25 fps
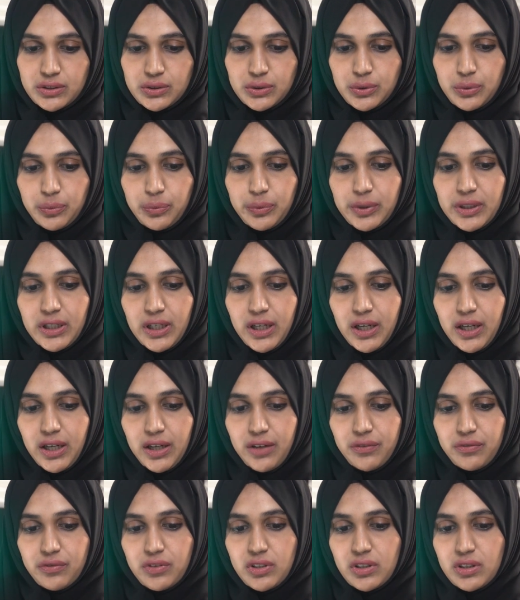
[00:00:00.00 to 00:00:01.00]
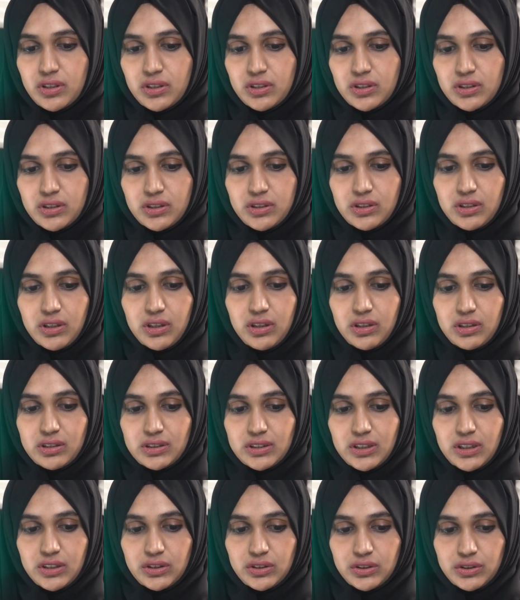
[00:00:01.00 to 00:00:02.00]
So we have this
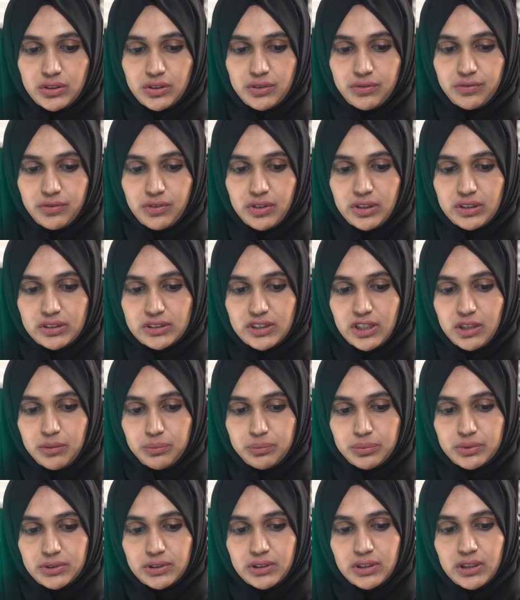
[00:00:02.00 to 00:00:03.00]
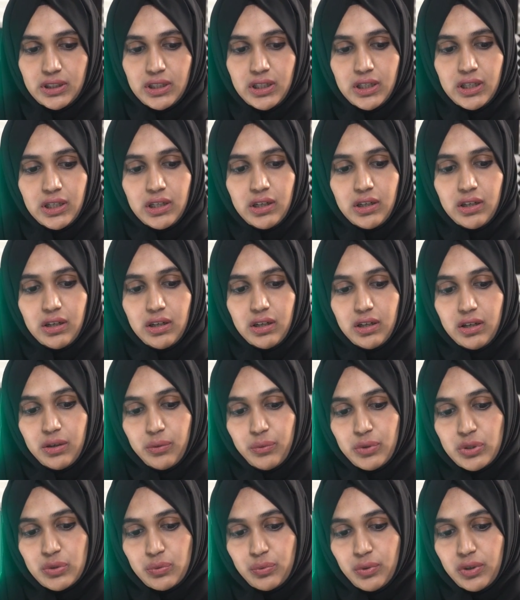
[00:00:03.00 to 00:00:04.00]
sensor, for example,
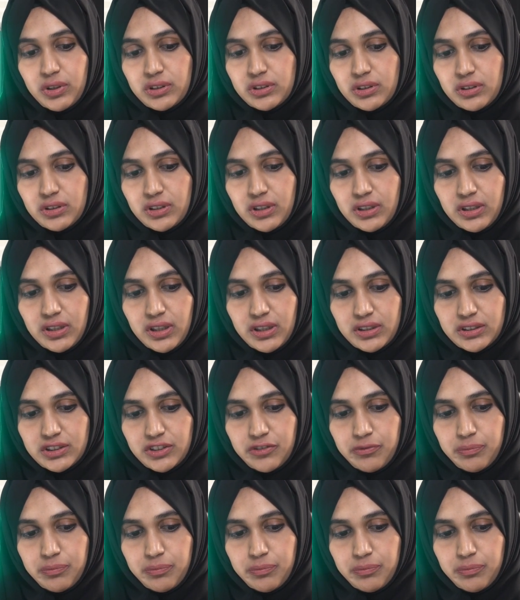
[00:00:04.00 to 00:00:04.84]
which works on conductive